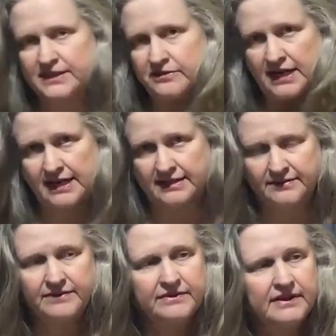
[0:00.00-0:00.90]
great.
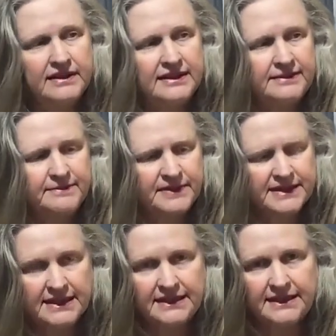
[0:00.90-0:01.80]
It's
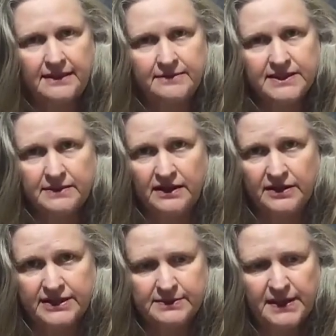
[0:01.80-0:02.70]
cleared up a lot
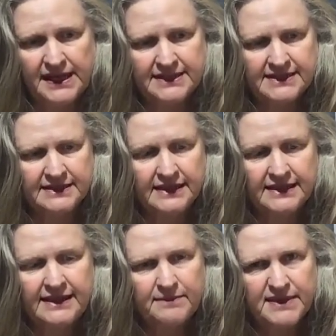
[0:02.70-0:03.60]
of space.
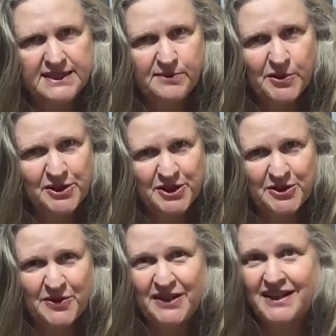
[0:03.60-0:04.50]
Yep, there's more to
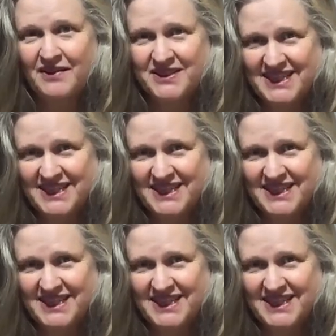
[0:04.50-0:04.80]
do on another